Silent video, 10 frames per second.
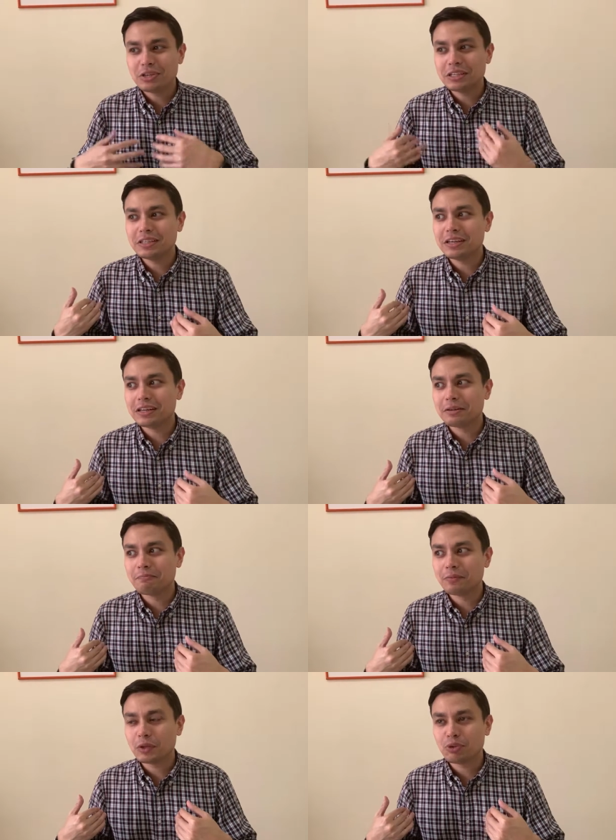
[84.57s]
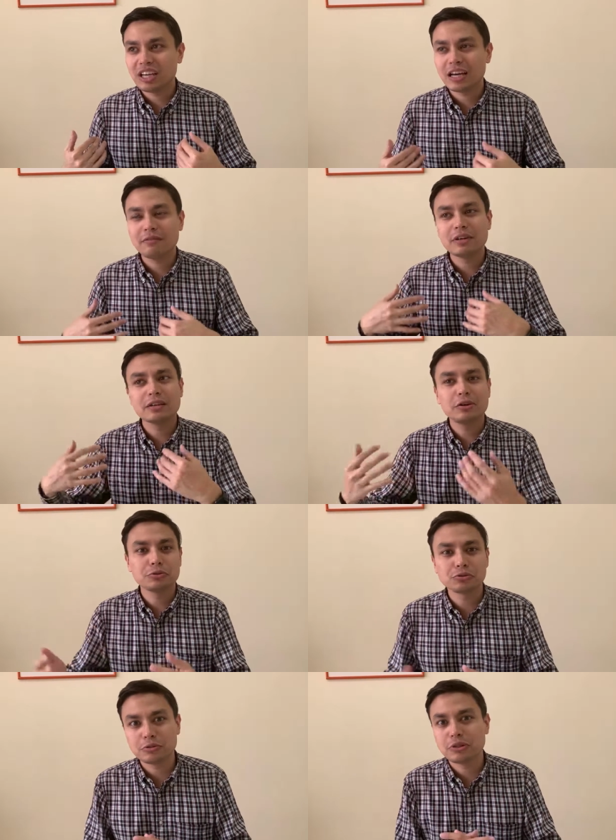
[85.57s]
we um, we have a
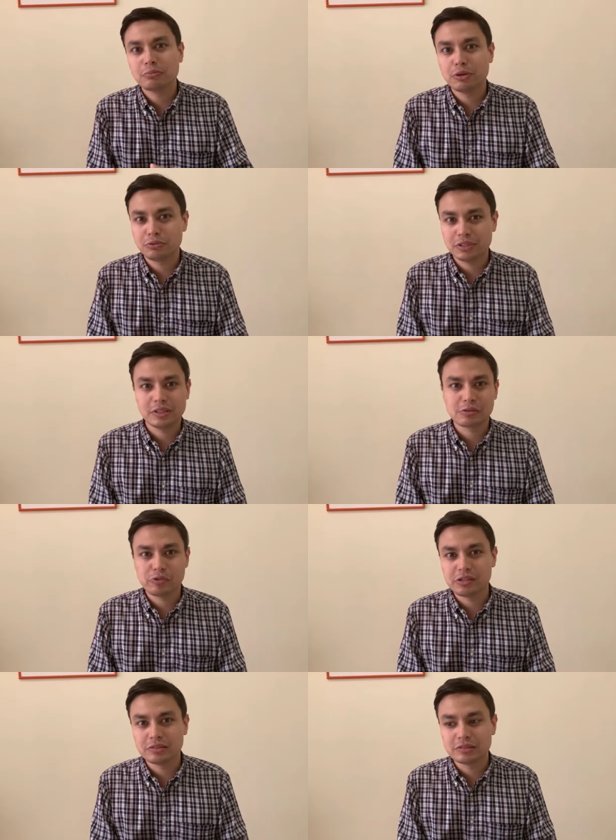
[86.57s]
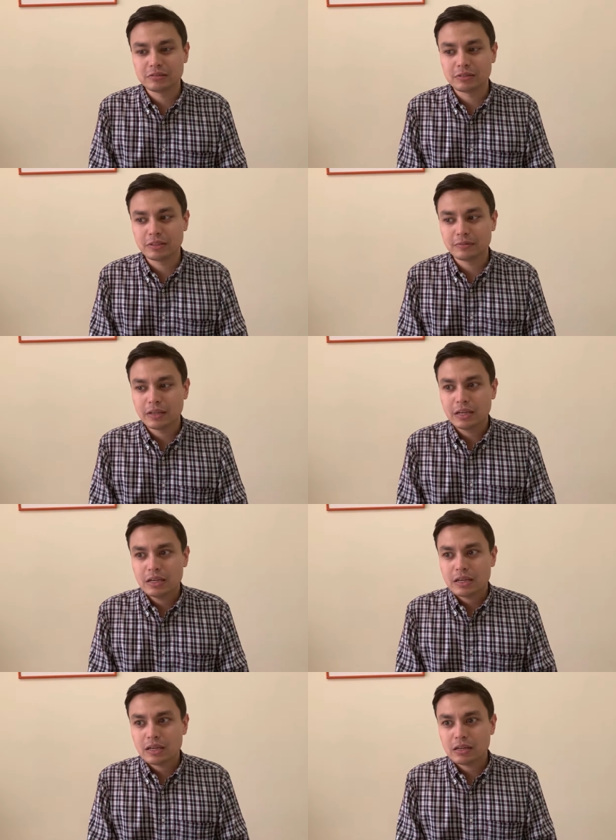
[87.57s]
cultural component as well. Right now,
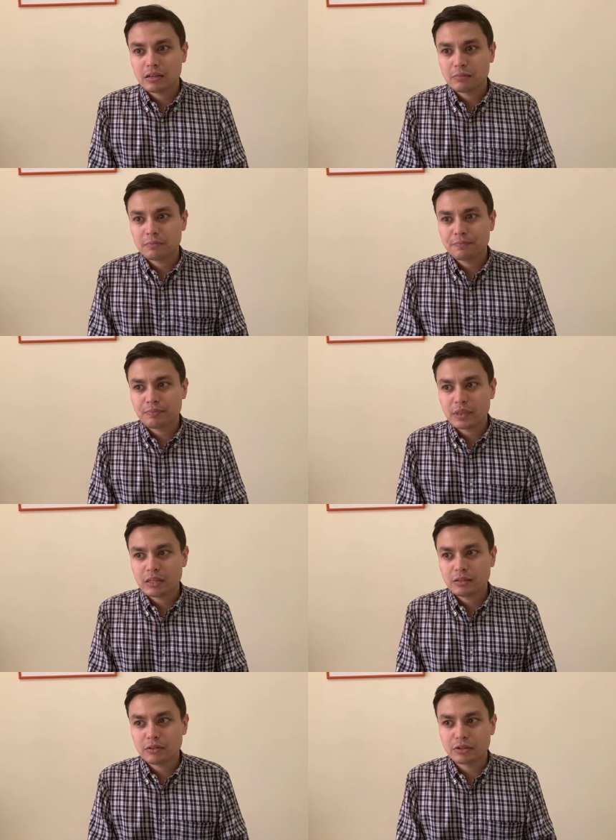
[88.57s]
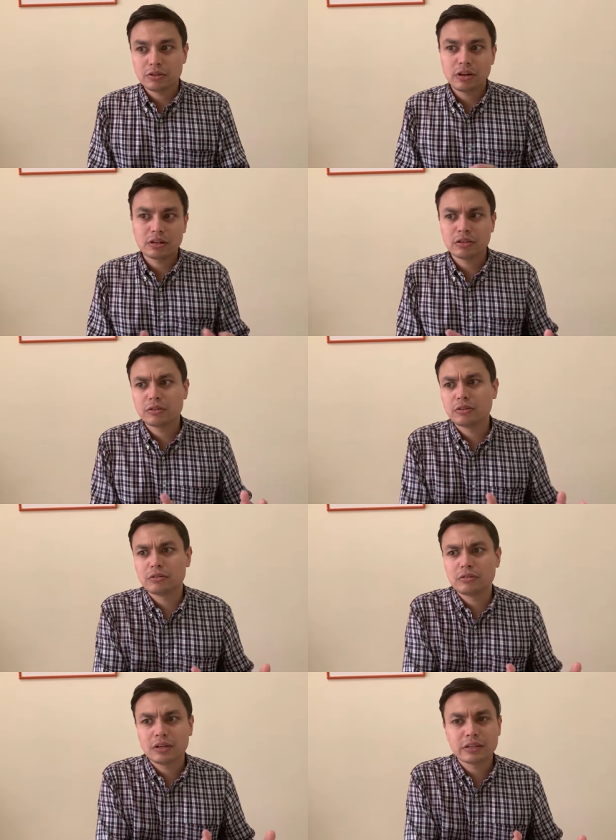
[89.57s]
um, look, you're not going to
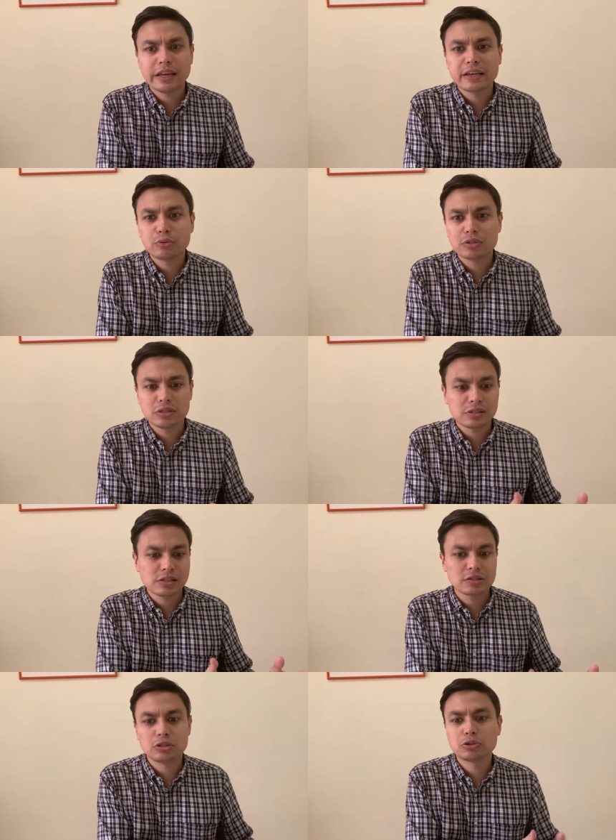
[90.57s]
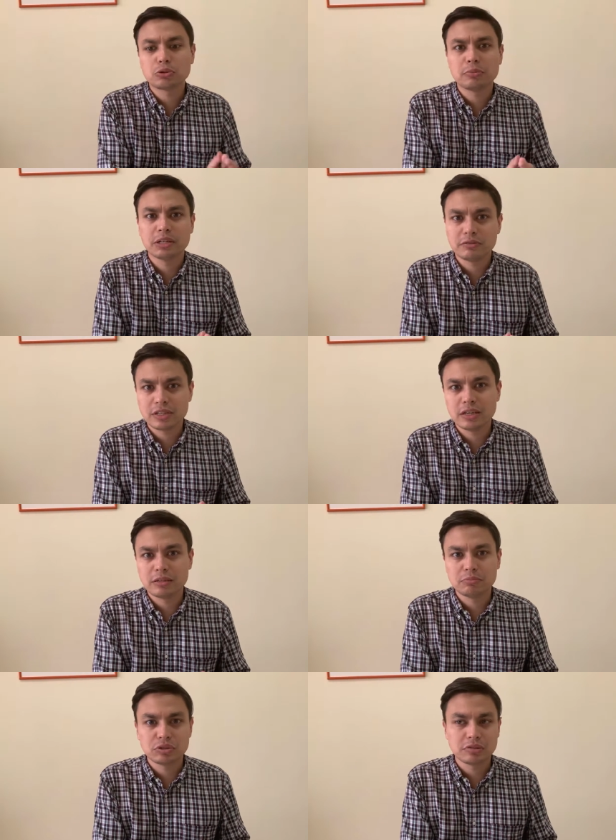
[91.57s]
learn a language in such a short amount of
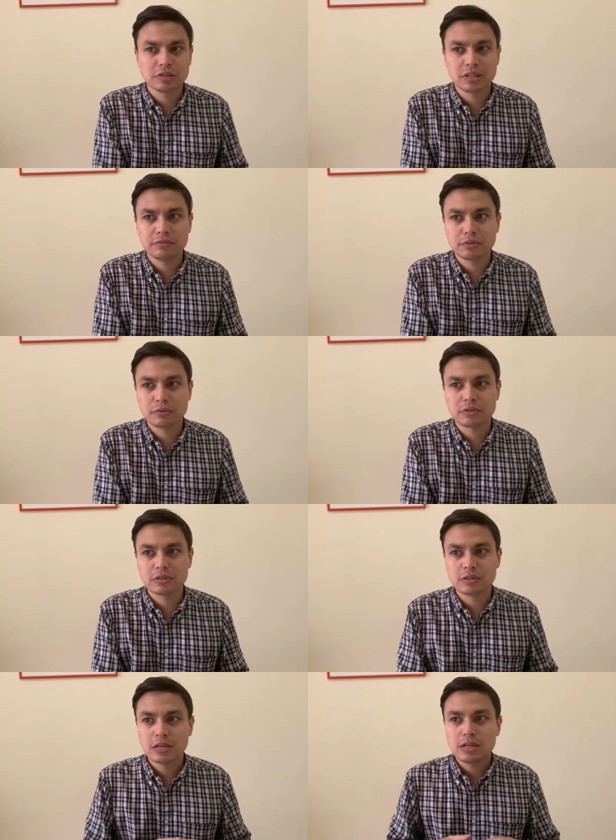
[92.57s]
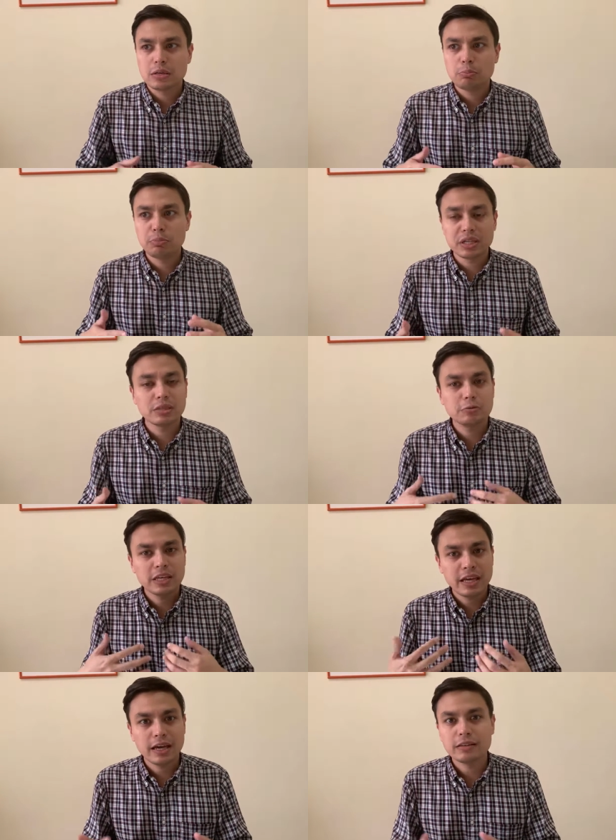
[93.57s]
time during the TEFL course, but you
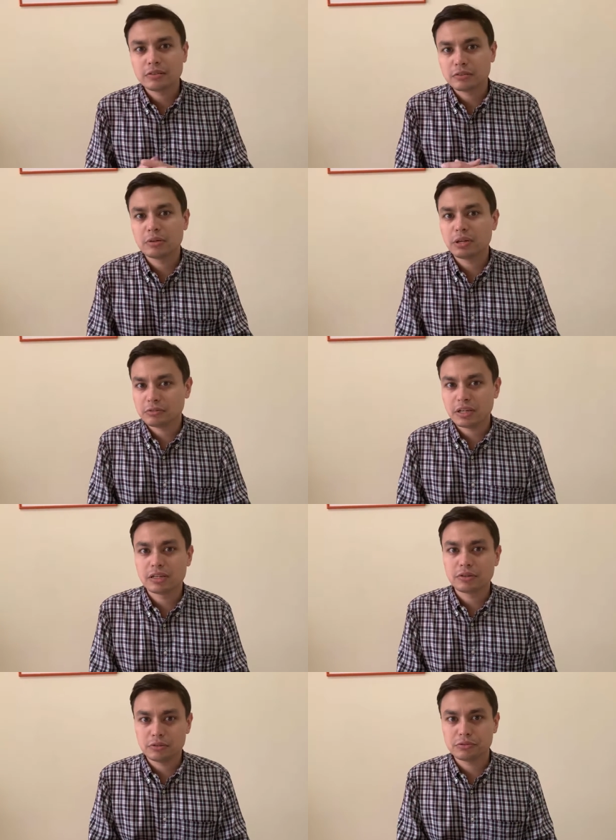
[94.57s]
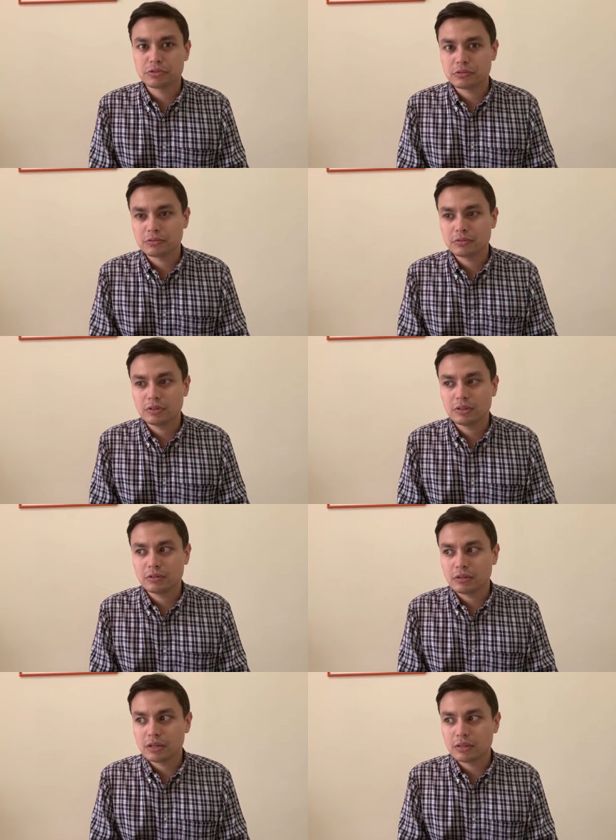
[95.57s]
can learn about Thai culture. You
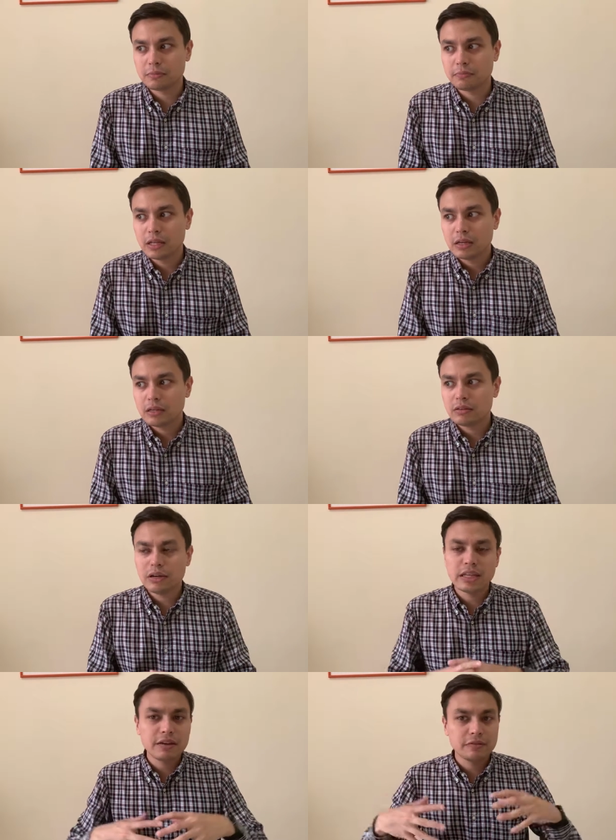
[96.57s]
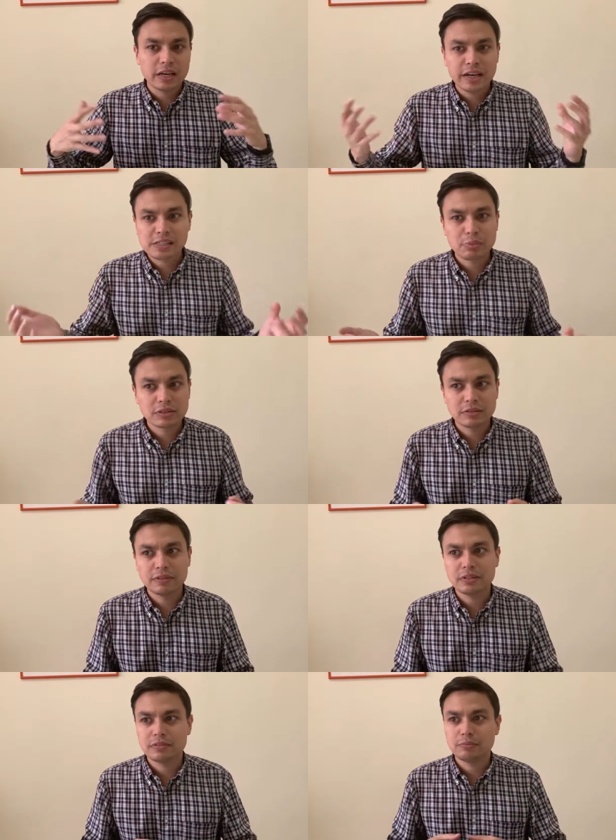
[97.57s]
know, um, not every aspect of
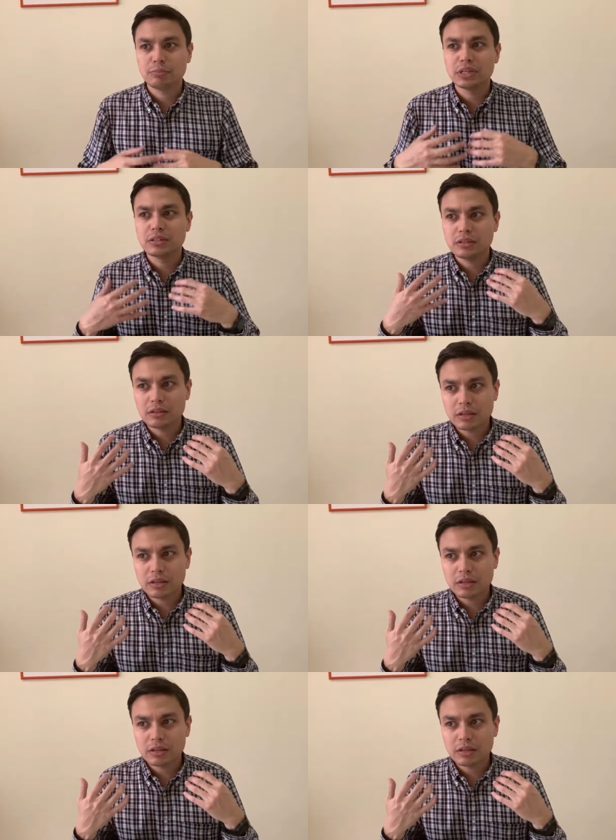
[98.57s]
it, but